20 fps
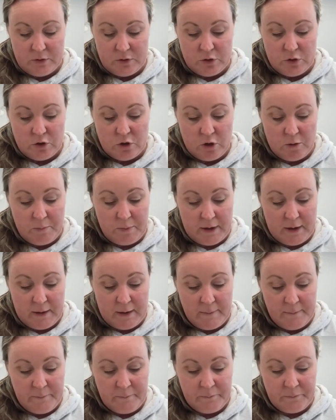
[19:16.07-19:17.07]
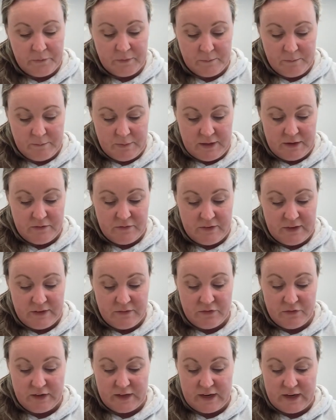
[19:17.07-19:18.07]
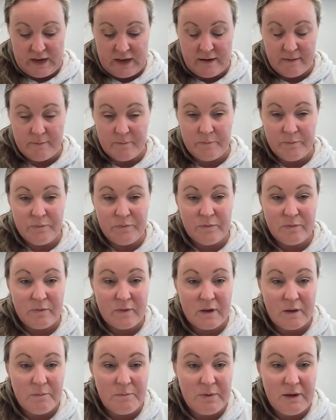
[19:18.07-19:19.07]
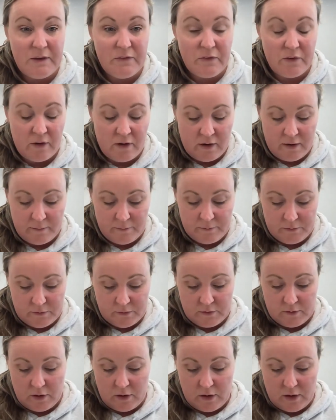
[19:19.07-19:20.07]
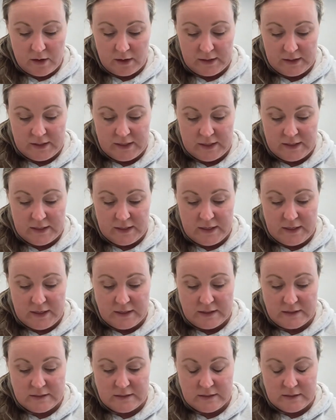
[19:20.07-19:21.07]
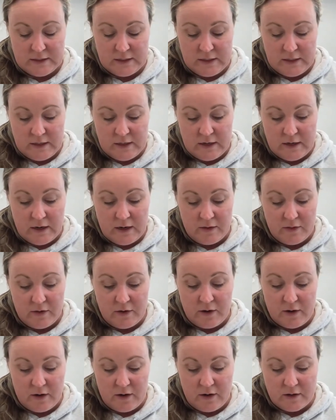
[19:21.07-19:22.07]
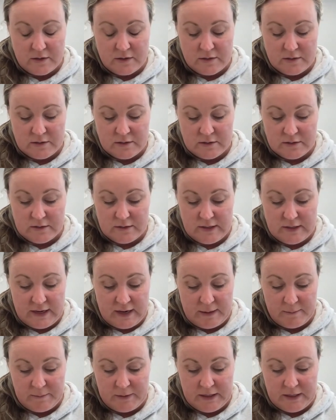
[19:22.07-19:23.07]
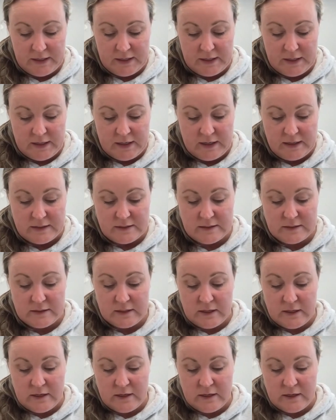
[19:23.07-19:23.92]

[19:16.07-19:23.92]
copper, beef liver again, beef heart and kidneys, other hearts, lamb kidneys.